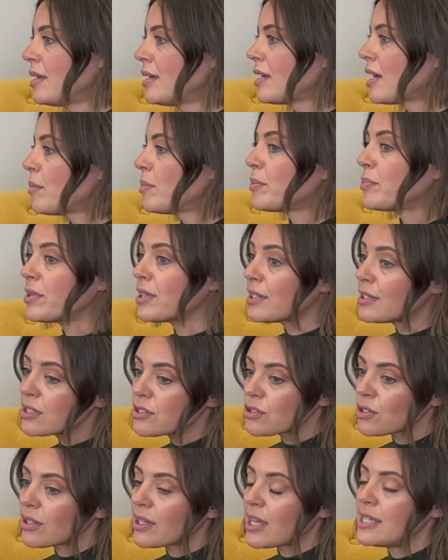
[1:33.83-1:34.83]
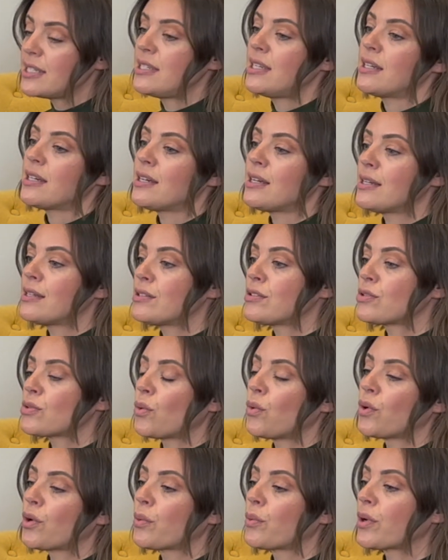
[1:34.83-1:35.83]
come up with initial ideas
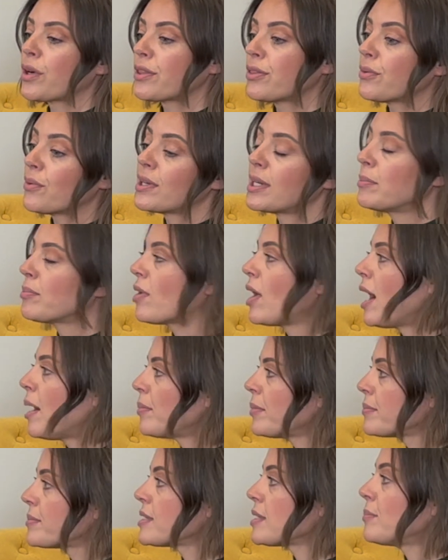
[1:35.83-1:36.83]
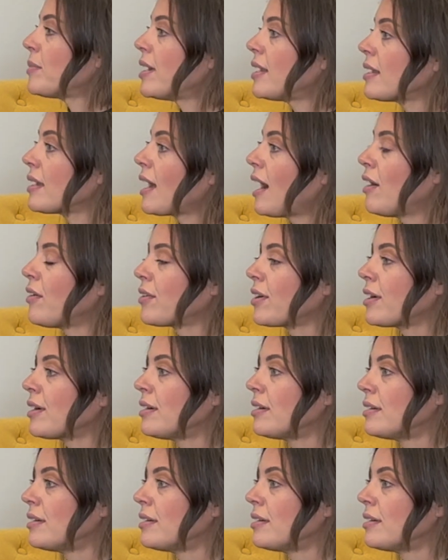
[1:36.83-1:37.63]
or work through any problems they might encounter.